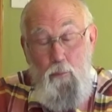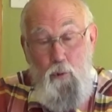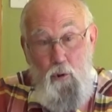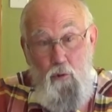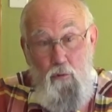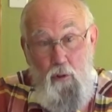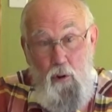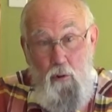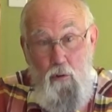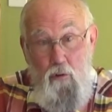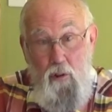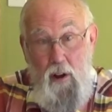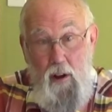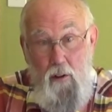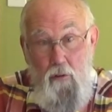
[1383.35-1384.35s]
improve those
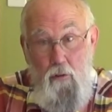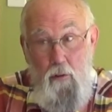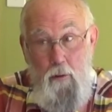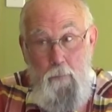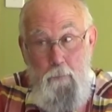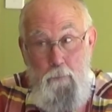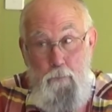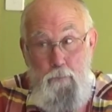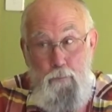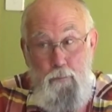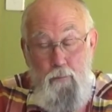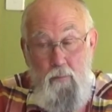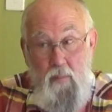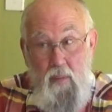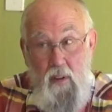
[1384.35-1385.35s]
things.
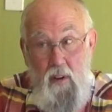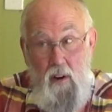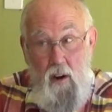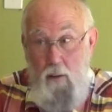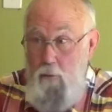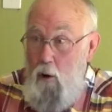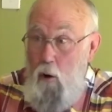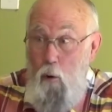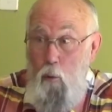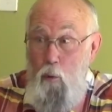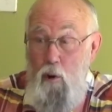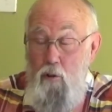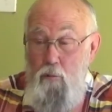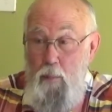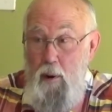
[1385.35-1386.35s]
I've
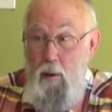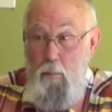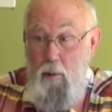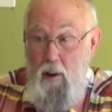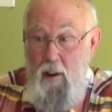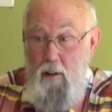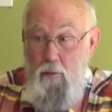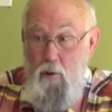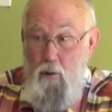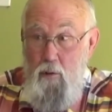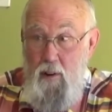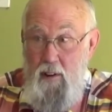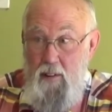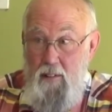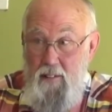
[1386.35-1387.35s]
always been a
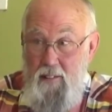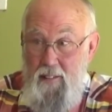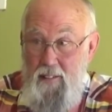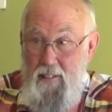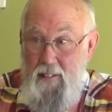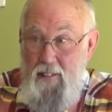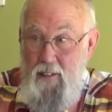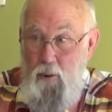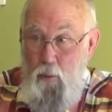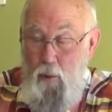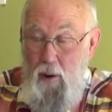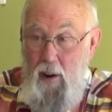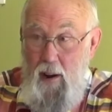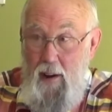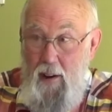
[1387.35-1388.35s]
believer in
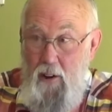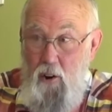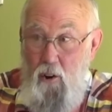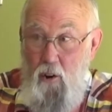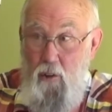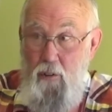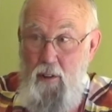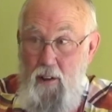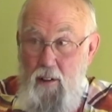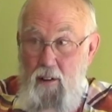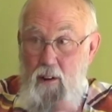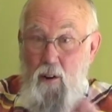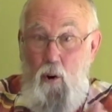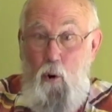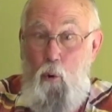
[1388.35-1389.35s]
what I call
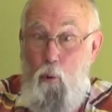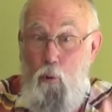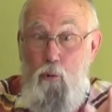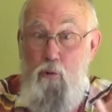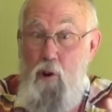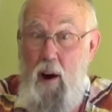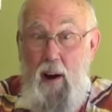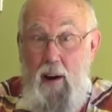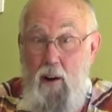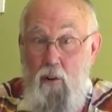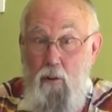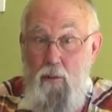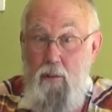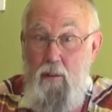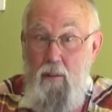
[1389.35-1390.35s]
the whole
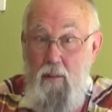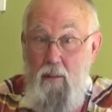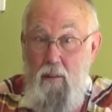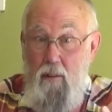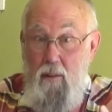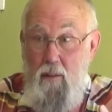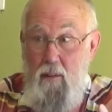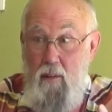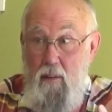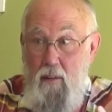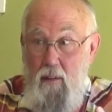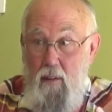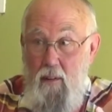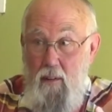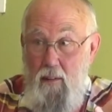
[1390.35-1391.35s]
child.
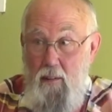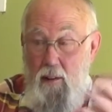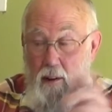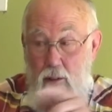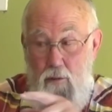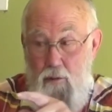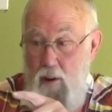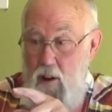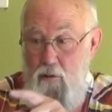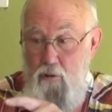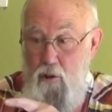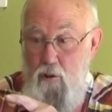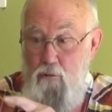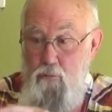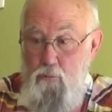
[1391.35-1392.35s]
That it's not
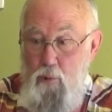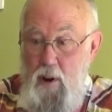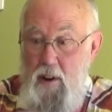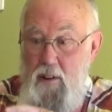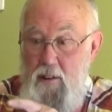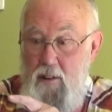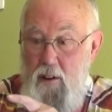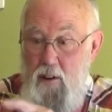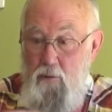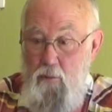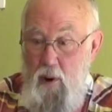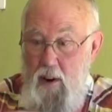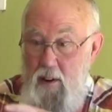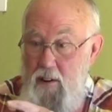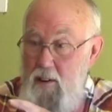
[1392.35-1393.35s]
just reading and
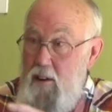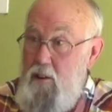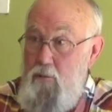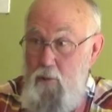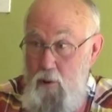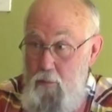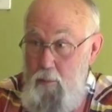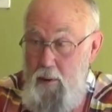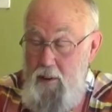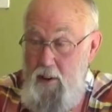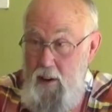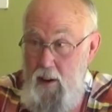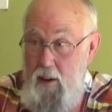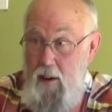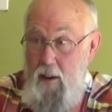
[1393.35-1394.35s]
writing and
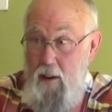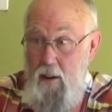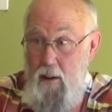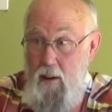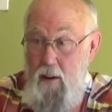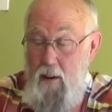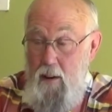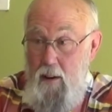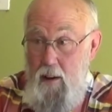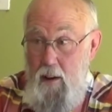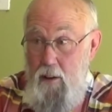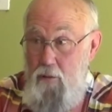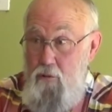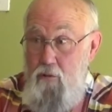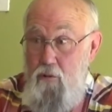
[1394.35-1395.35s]
arithmetic,
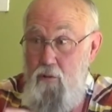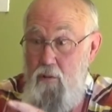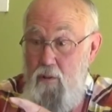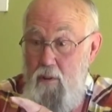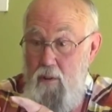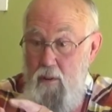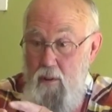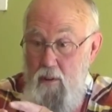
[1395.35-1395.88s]
it's